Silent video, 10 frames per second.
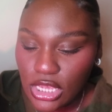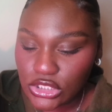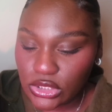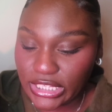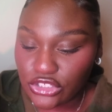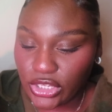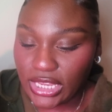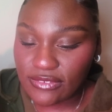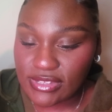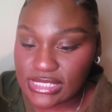So like she
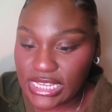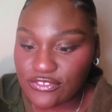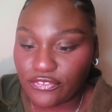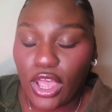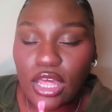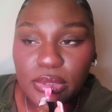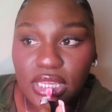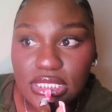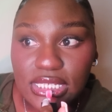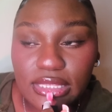can't even say it's fraud
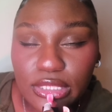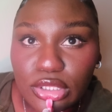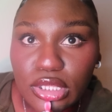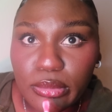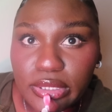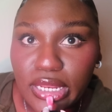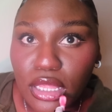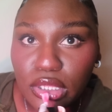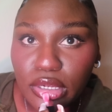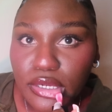because he literally went
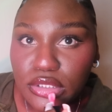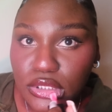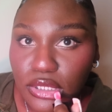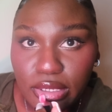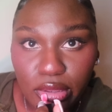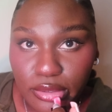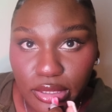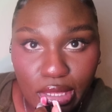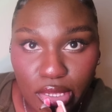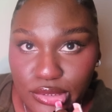down there and took it out in
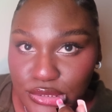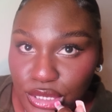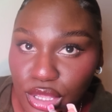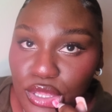cash.